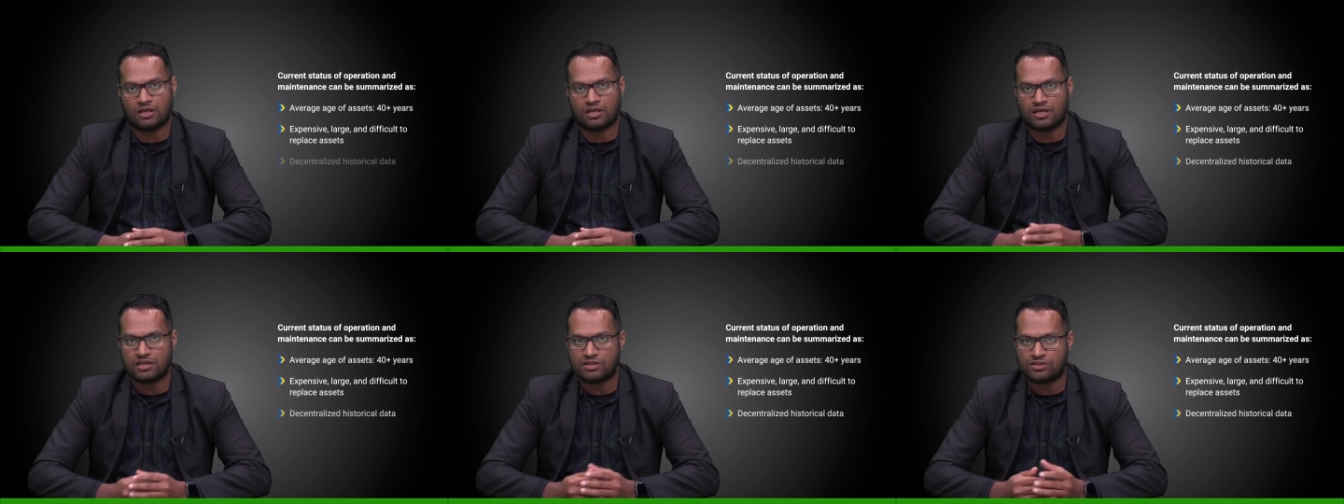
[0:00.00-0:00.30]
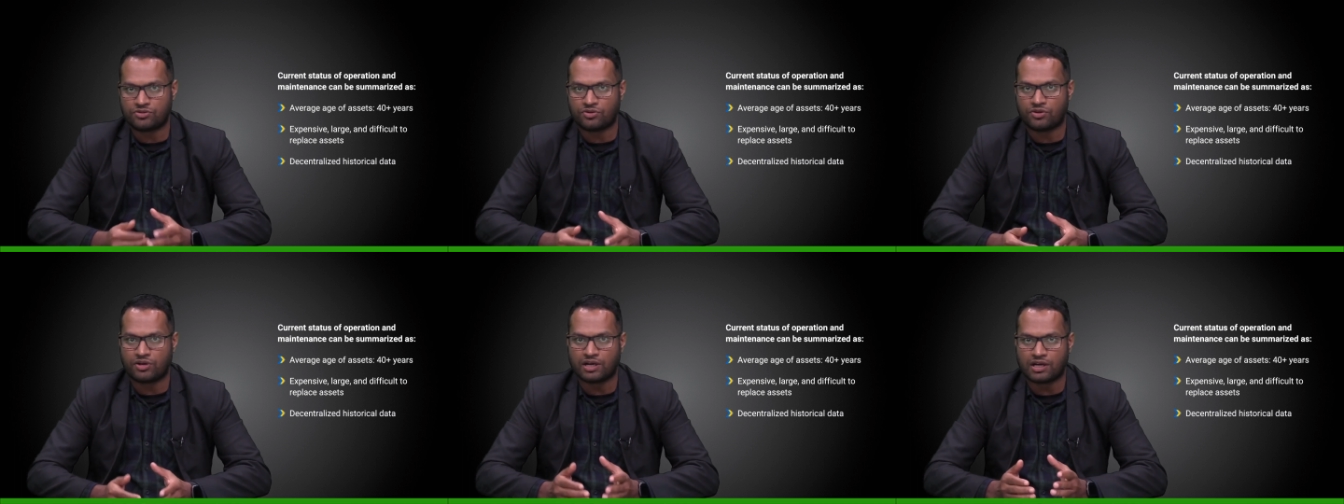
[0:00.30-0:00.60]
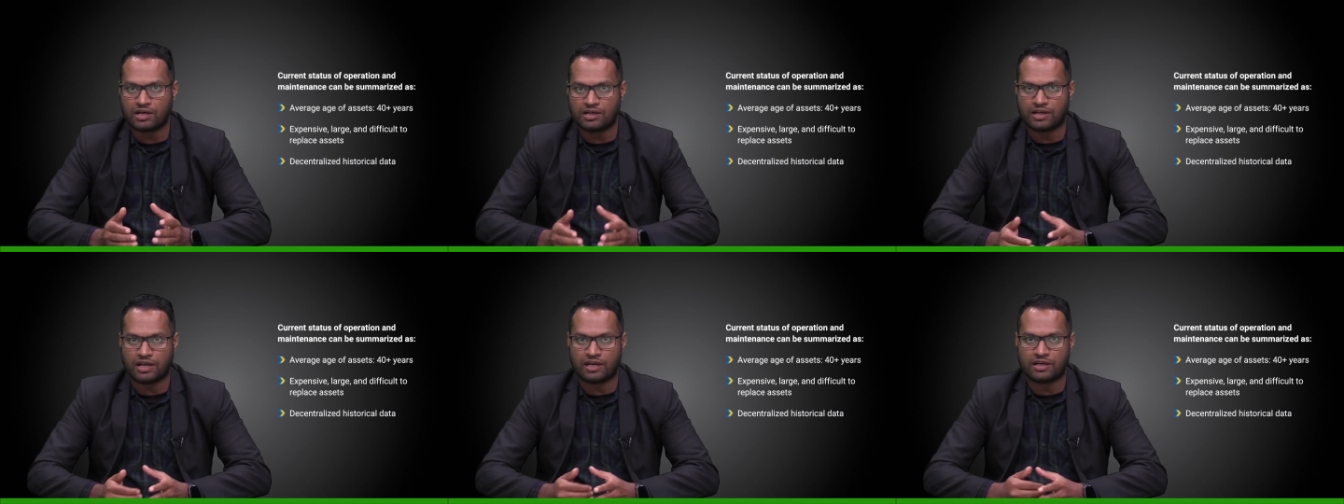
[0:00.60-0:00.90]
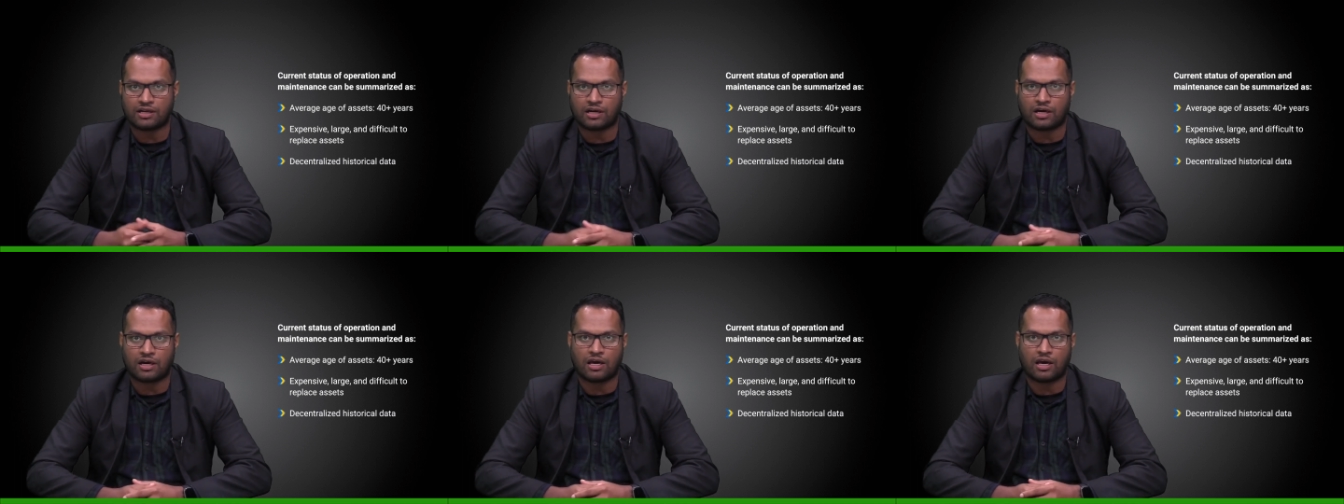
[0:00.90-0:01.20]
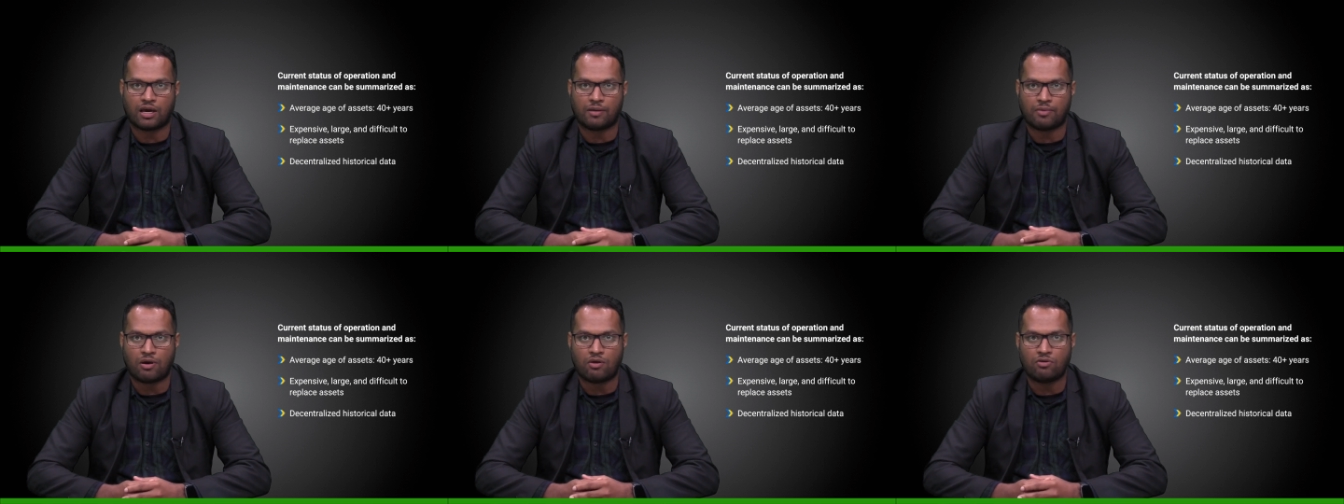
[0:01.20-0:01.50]
Historical data
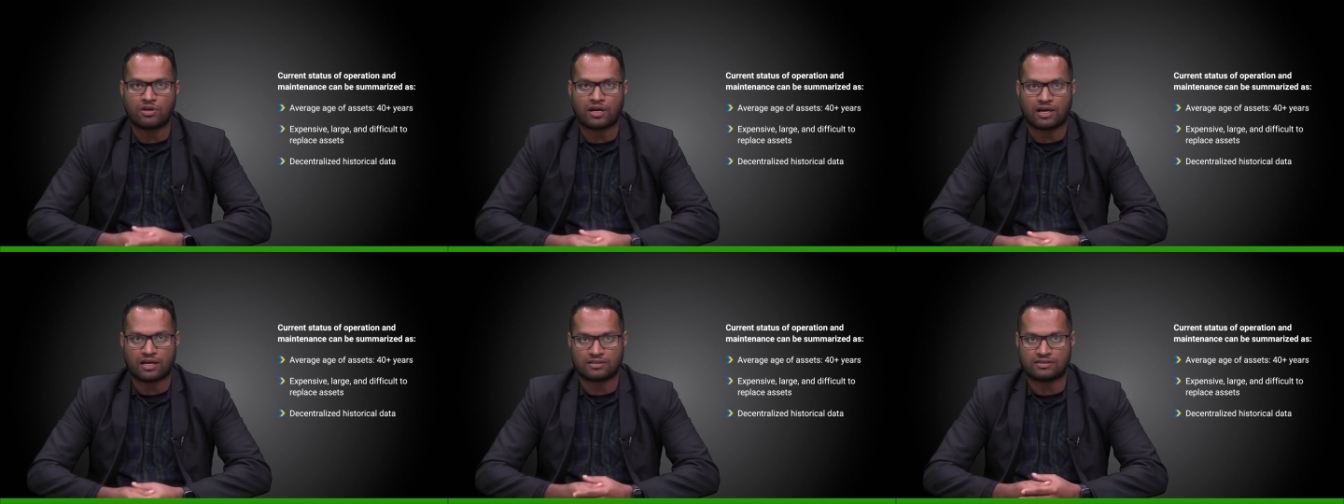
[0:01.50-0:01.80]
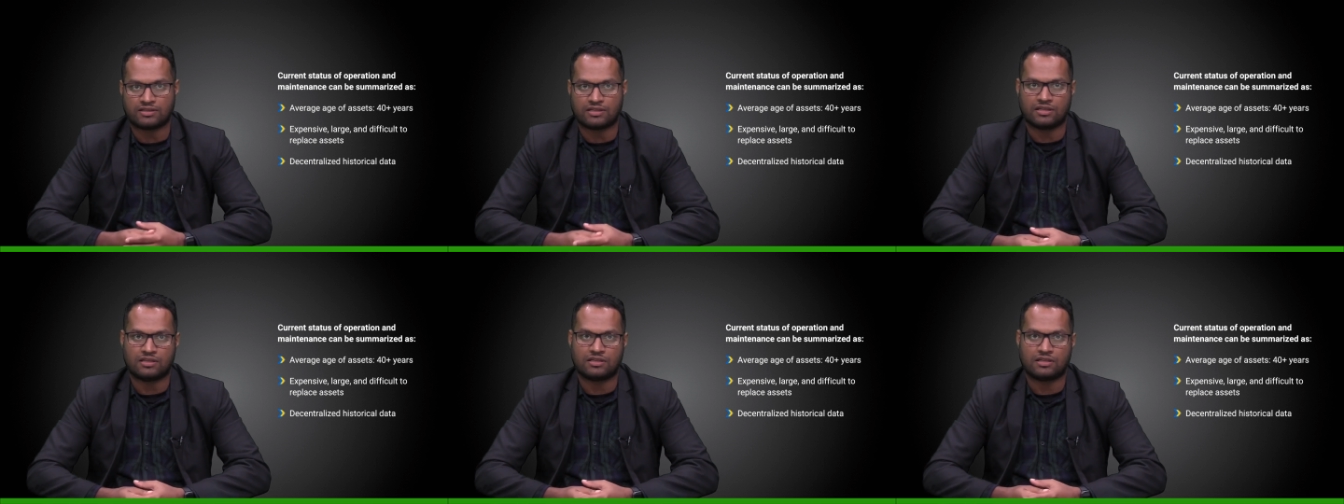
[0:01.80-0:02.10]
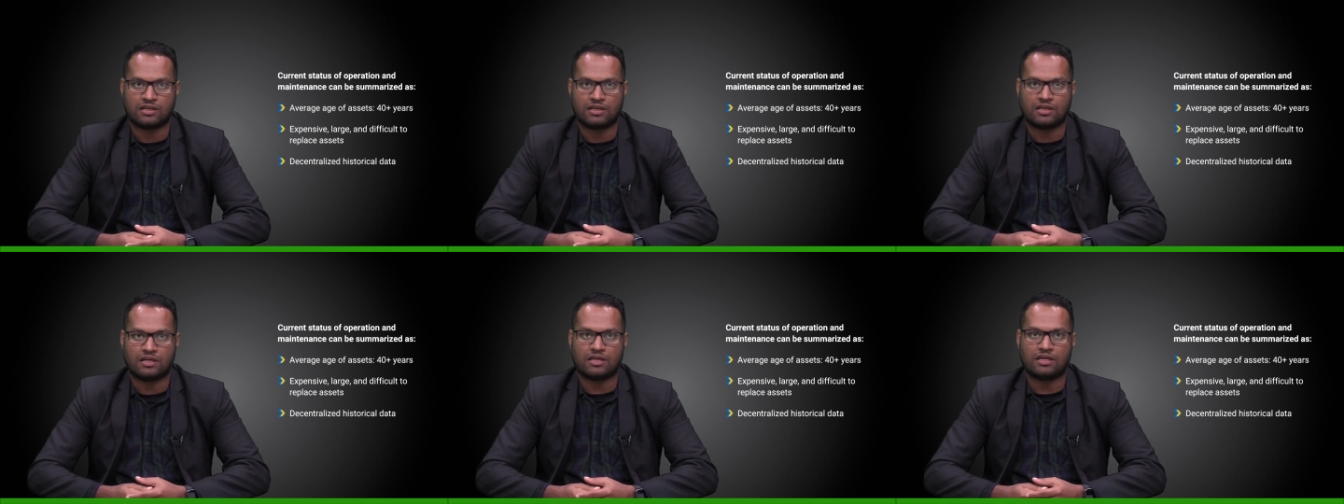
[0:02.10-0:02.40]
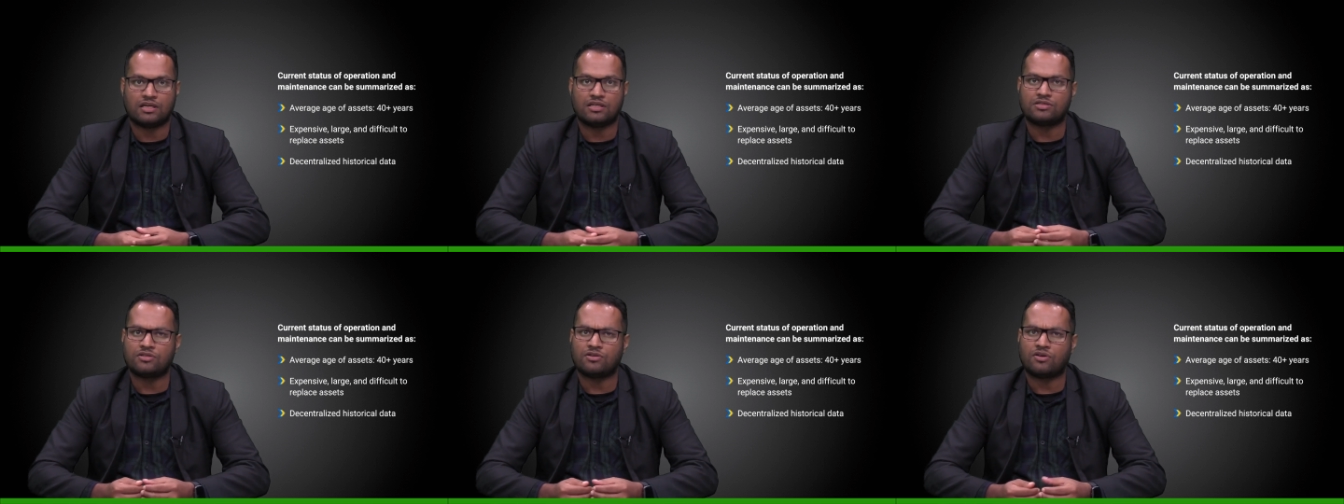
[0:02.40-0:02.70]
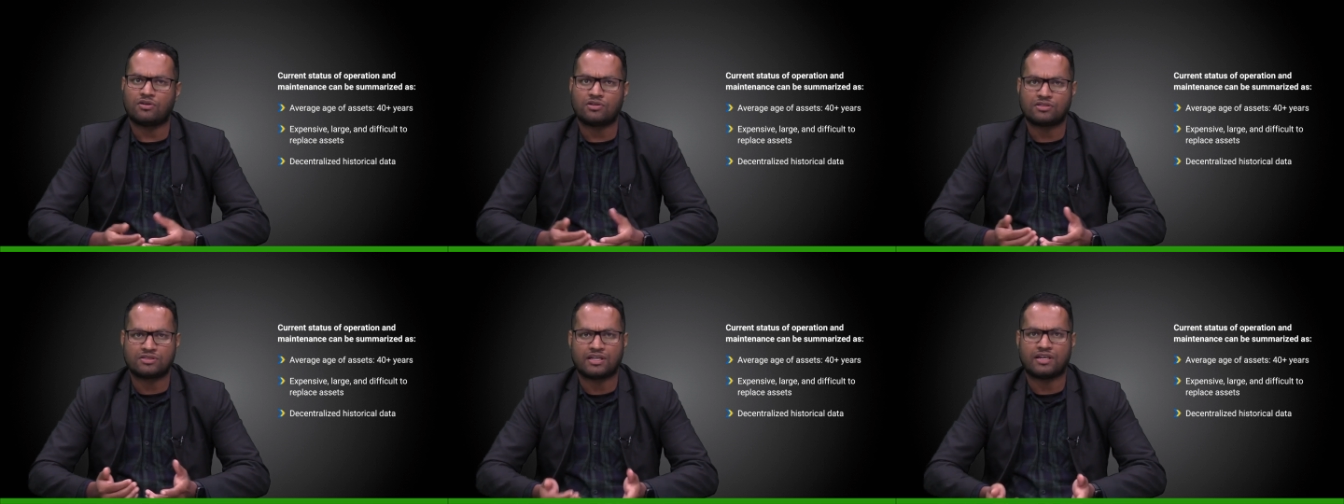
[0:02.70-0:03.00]
about asset is
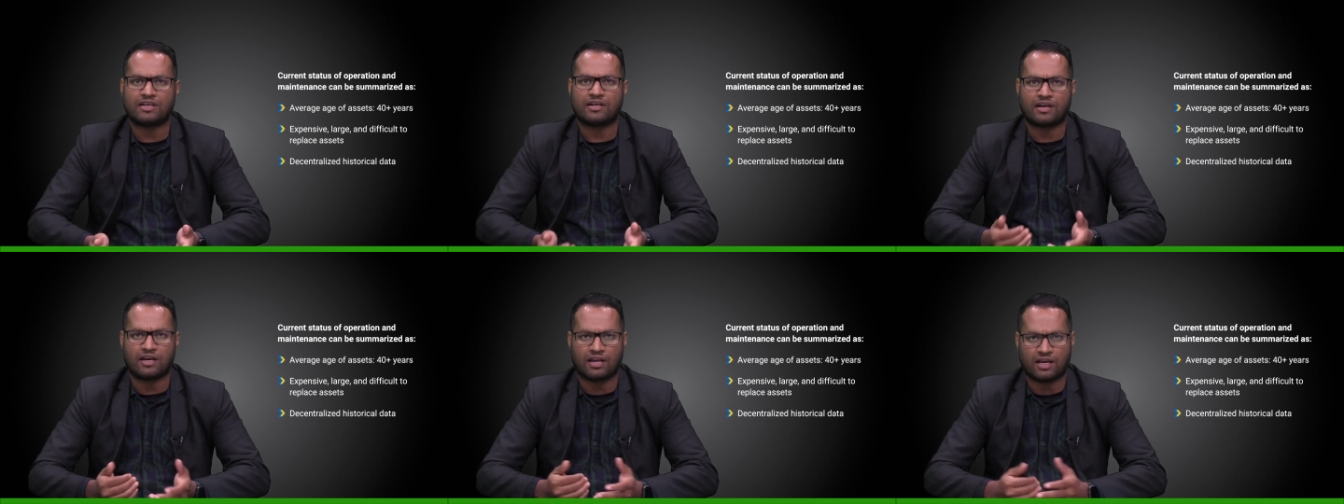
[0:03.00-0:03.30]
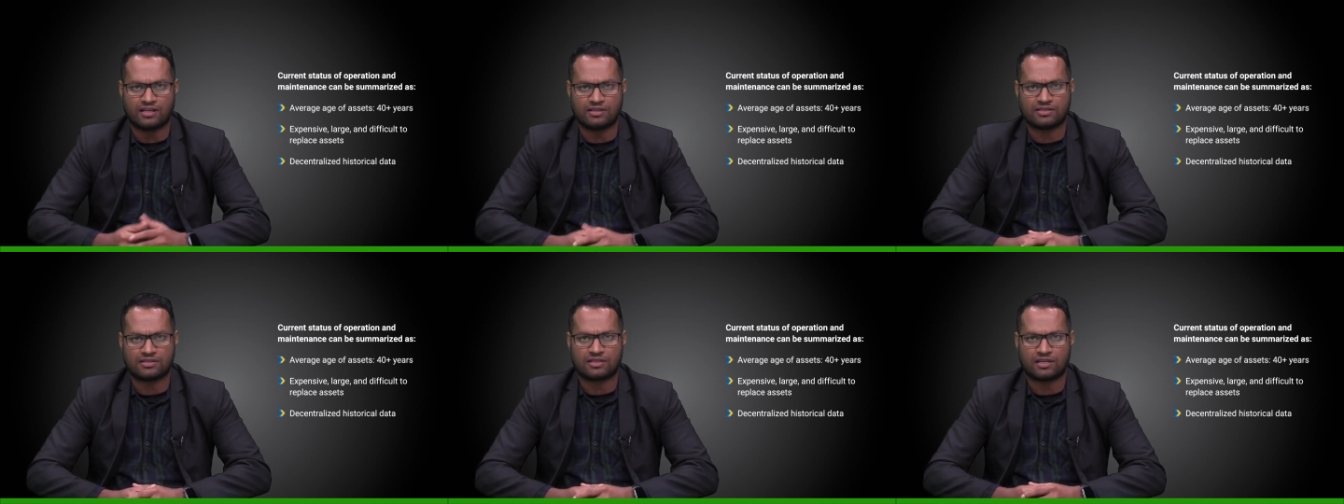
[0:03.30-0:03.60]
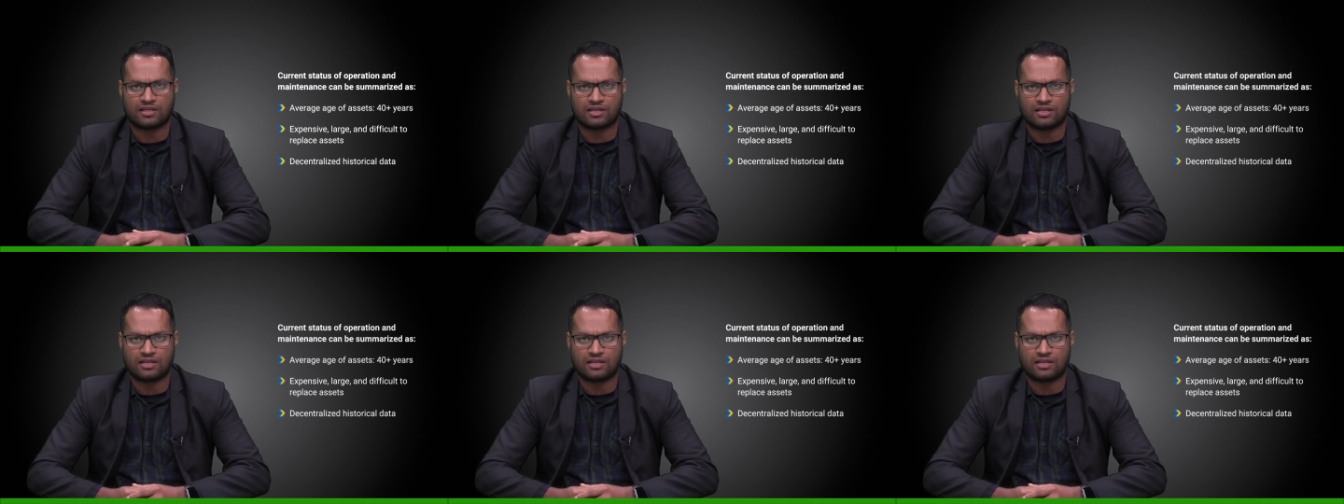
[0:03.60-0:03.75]
not centralized.